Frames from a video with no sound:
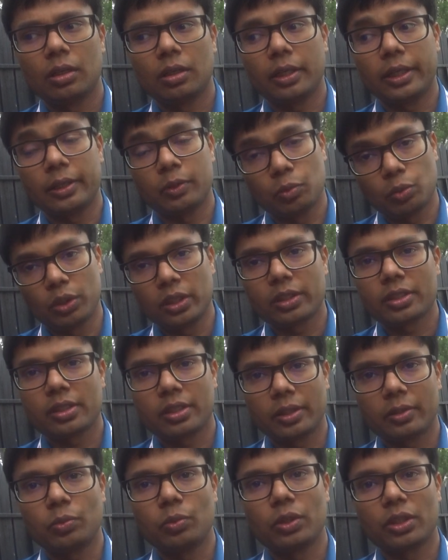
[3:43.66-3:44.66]
It
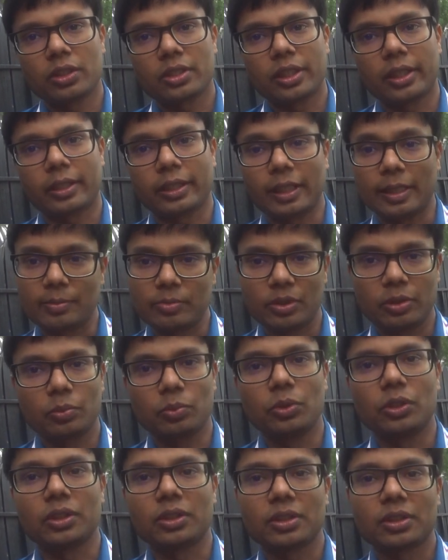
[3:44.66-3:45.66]
works. At times it
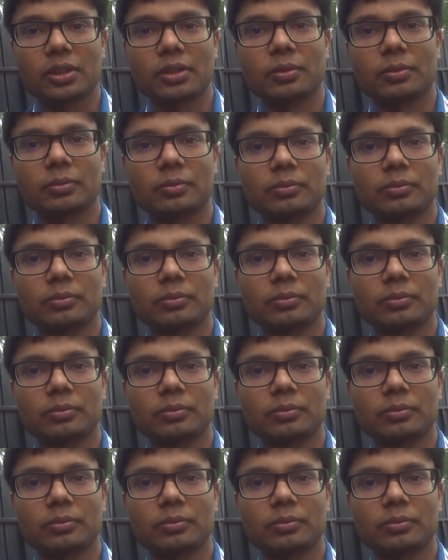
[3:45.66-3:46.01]
works.